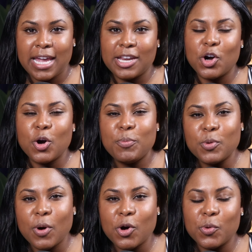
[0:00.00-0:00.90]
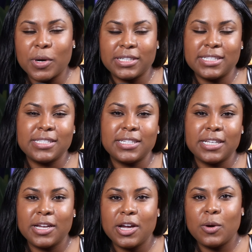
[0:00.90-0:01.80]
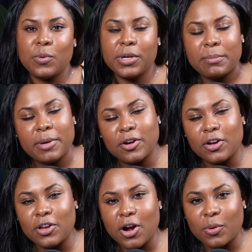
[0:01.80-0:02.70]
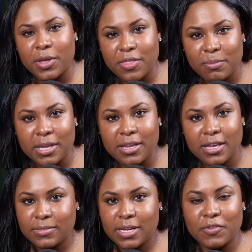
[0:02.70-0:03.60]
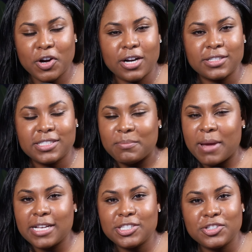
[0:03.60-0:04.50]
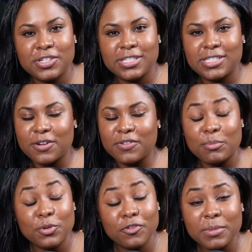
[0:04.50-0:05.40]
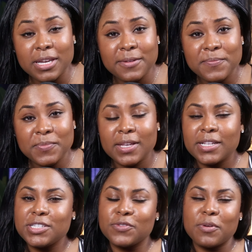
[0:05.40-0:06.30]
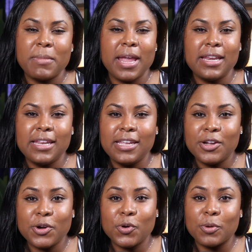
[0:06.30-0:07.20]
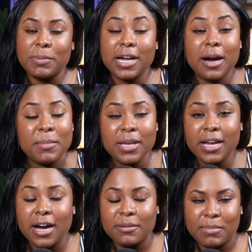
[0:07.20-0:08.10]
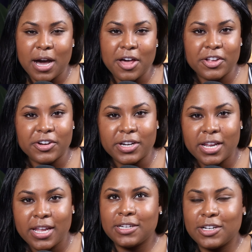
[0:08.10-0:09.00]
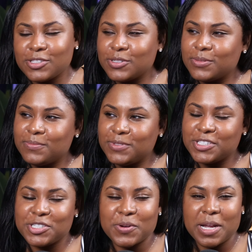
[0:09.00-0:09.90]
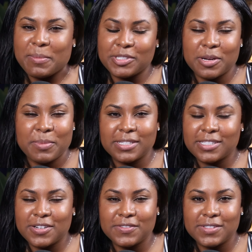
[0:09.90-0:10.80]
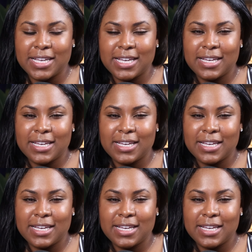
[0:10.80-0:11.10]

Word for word: And I hope you all who are listening will get better along with me in regards to mastering self-improvement, to remaining or becoming unbothered, and also just showing up as our best selves.